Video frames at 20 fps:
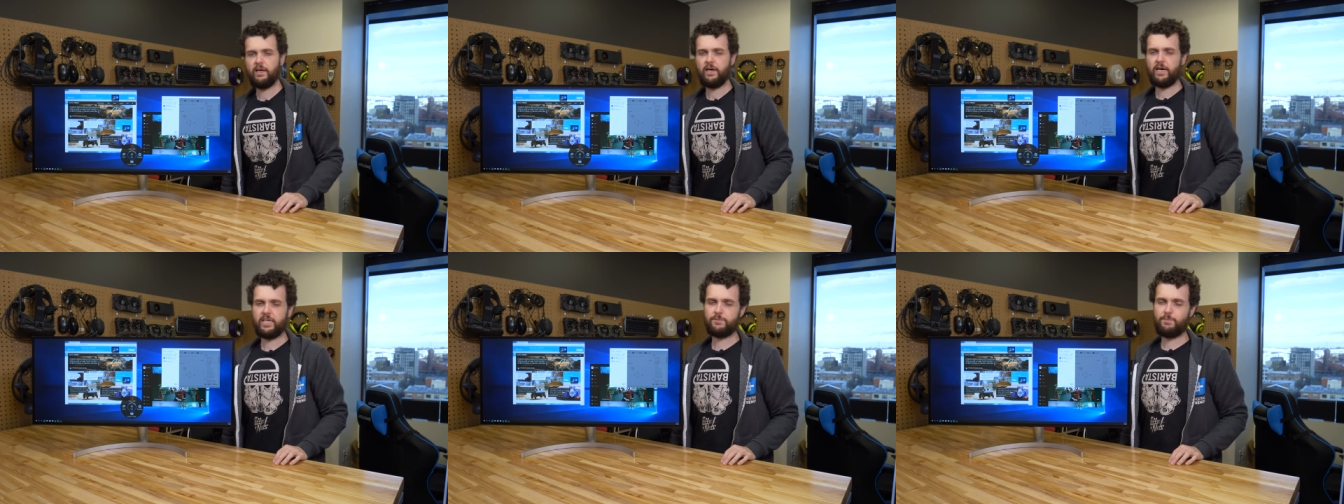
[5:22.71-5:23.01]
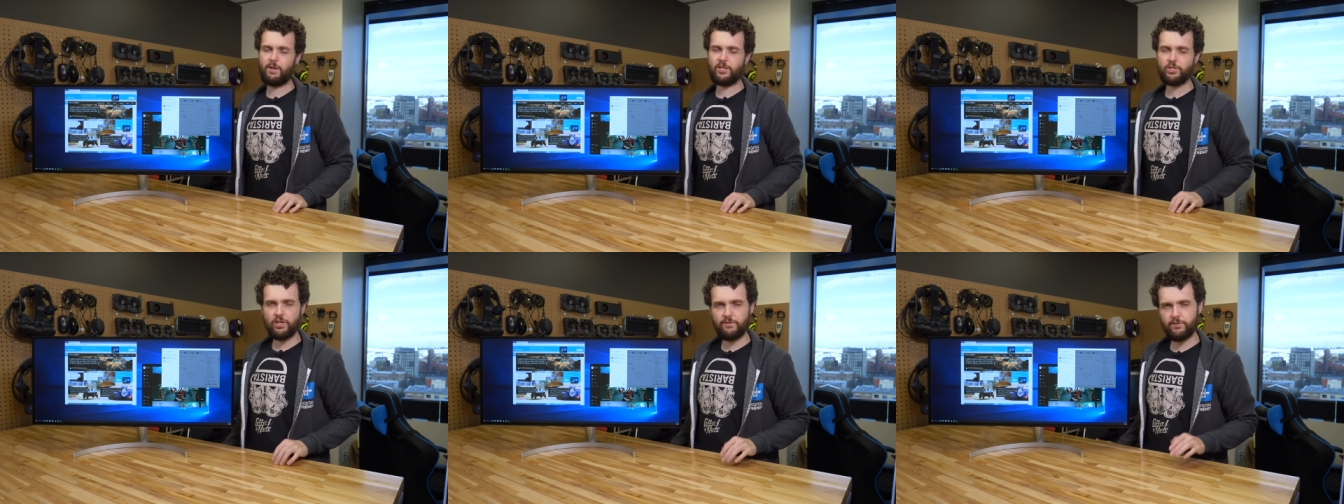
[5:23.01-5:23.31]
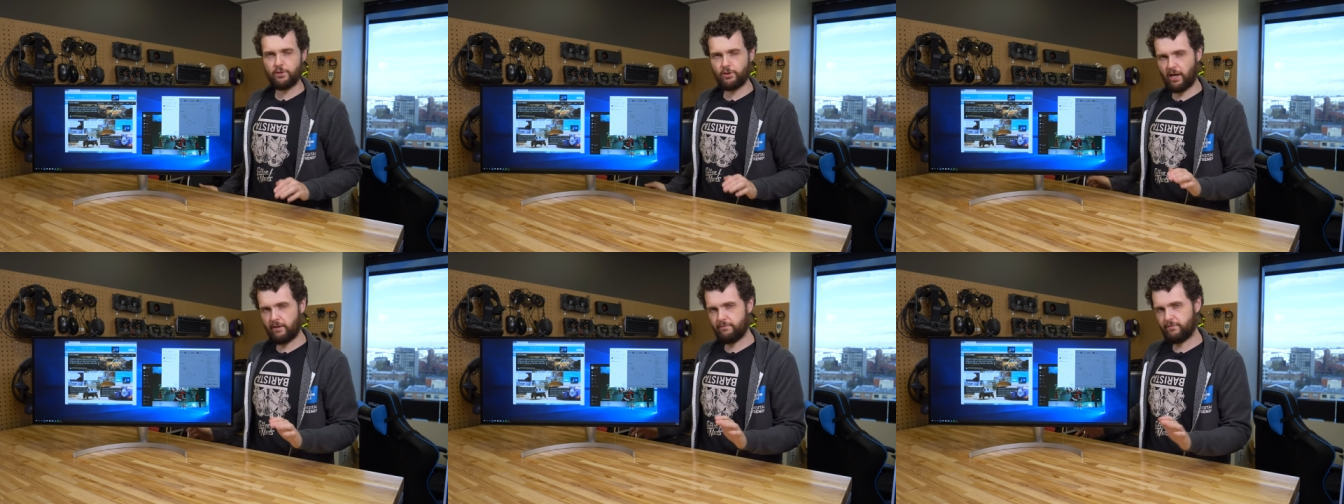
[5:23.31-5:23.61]
especially if
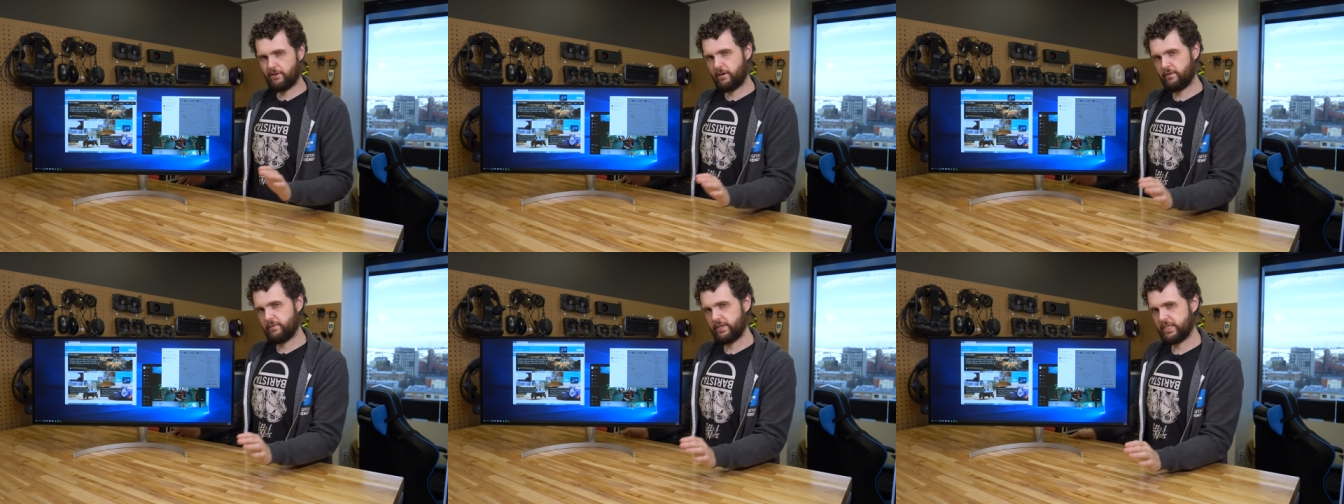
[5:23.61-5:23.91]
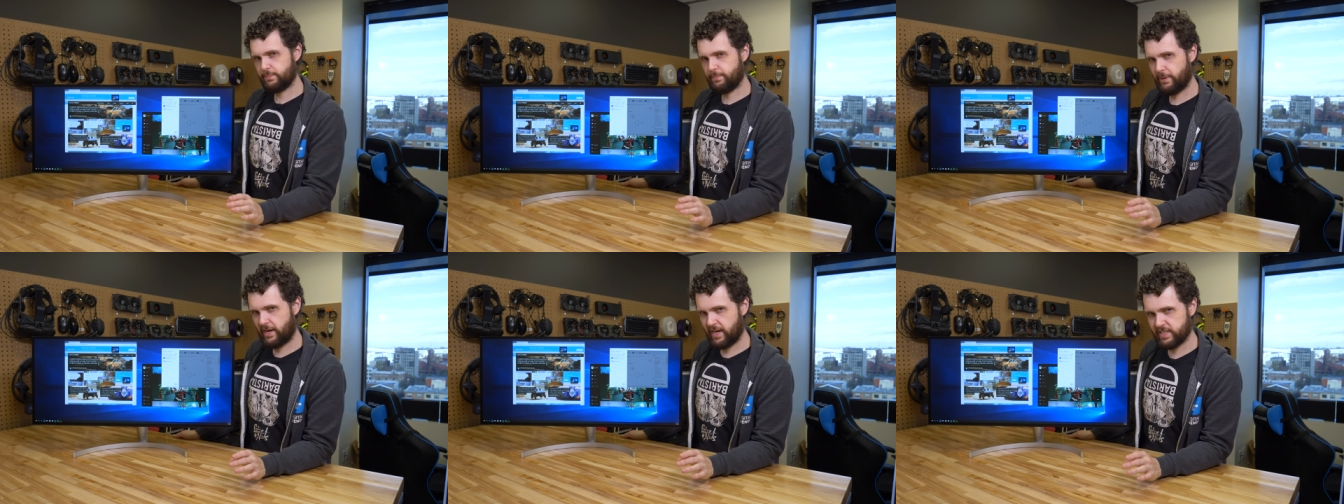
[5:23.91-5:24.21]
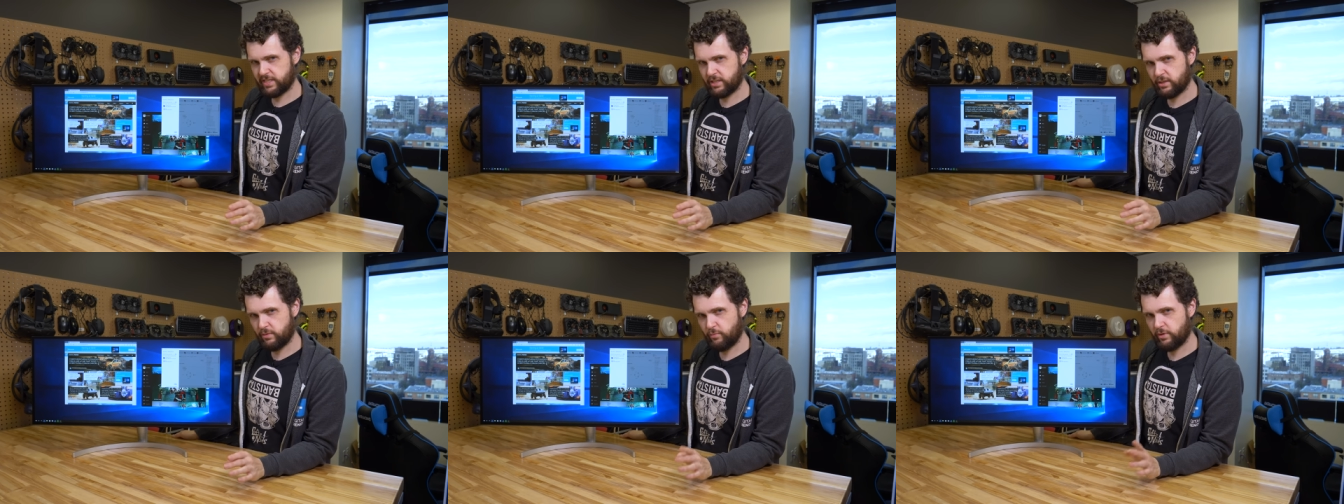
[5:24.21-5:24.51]
they're not very
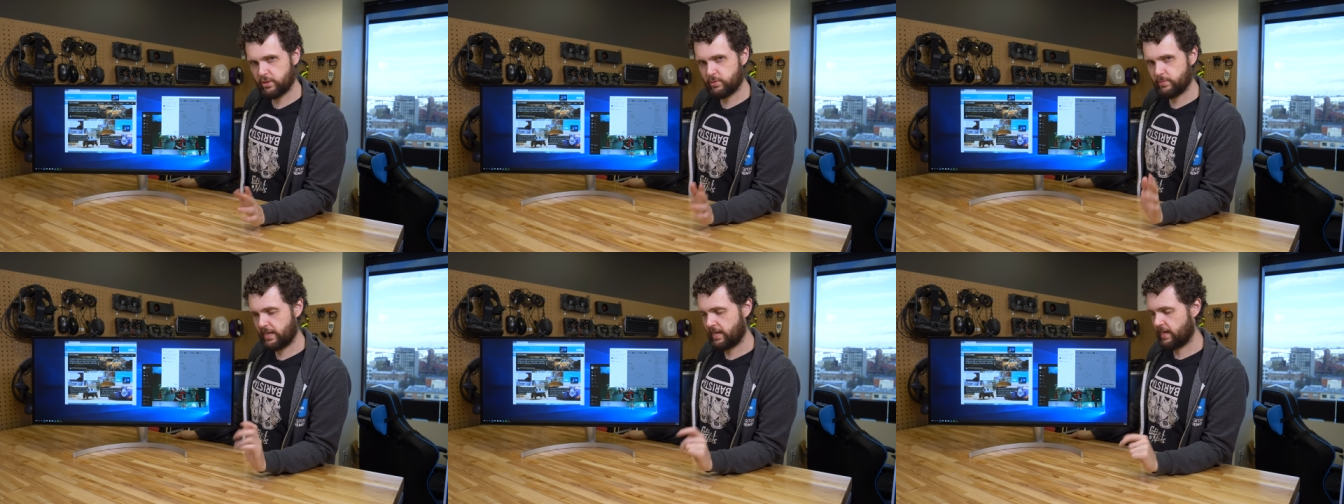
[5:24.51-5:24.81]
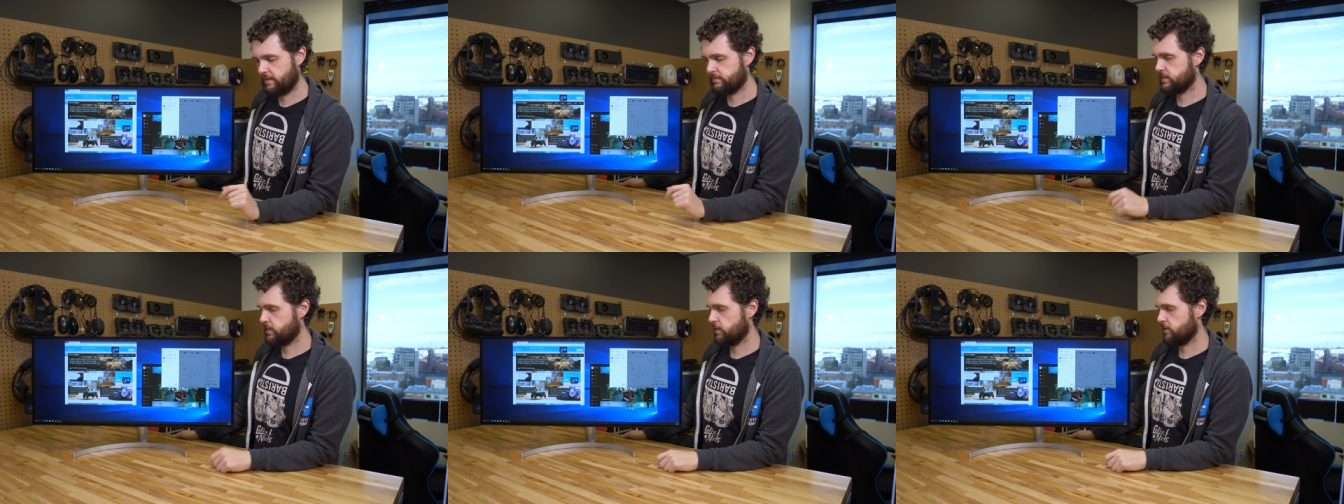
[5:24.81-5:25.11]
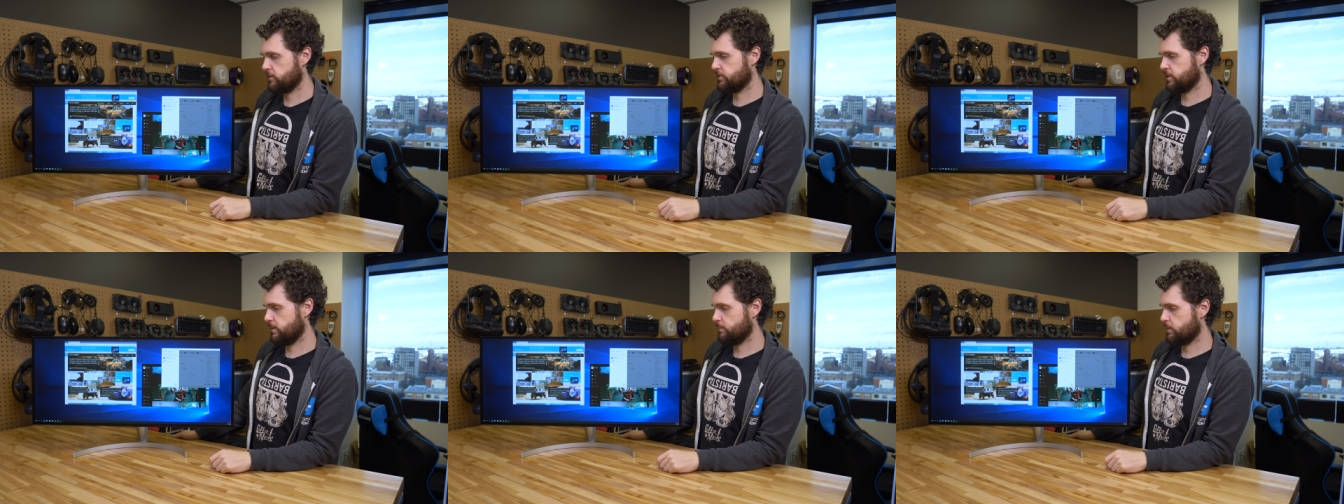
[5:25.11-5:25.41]
responsive, which we have seen
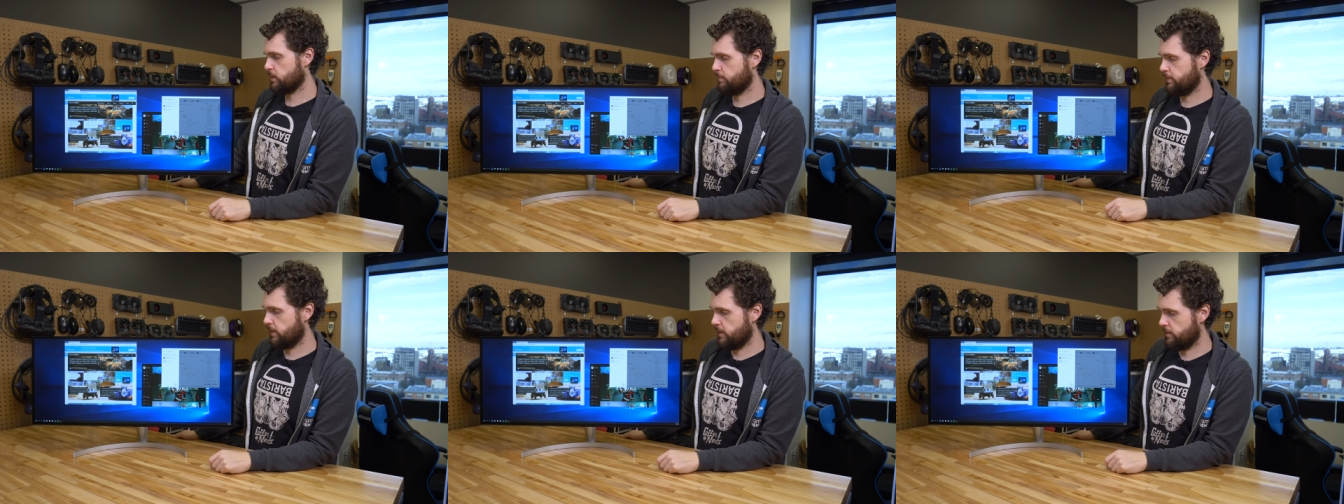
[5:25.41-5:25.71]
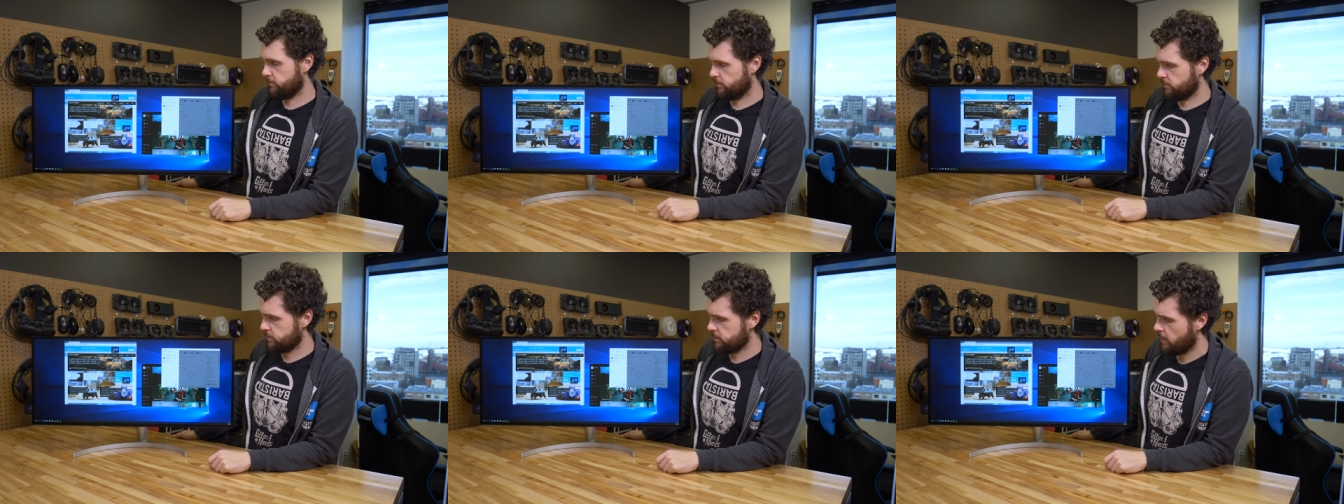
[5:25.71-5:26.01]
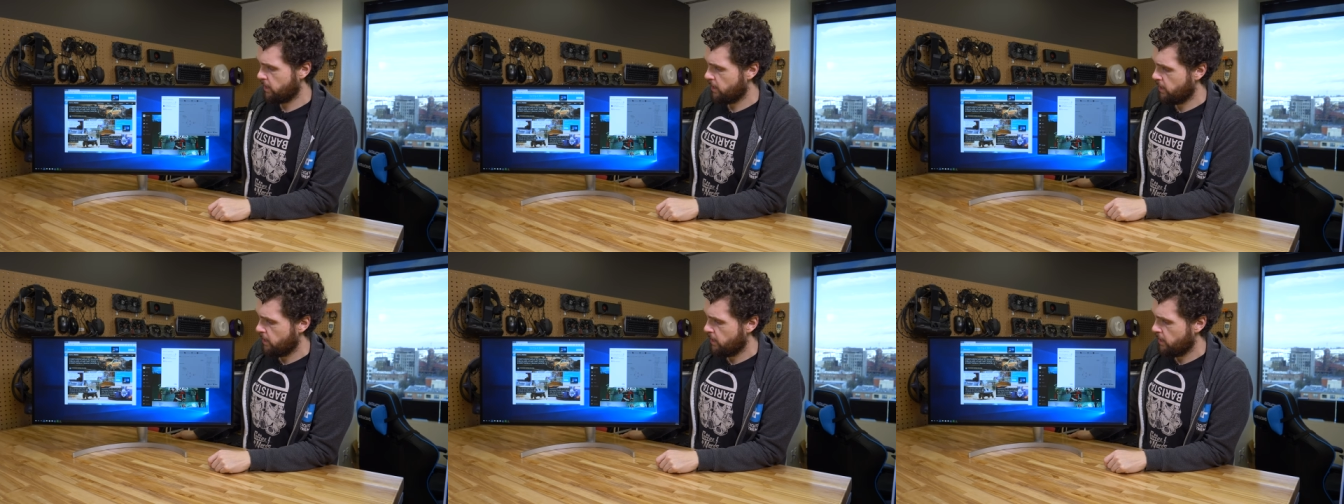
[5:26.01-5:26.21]
on some competitors.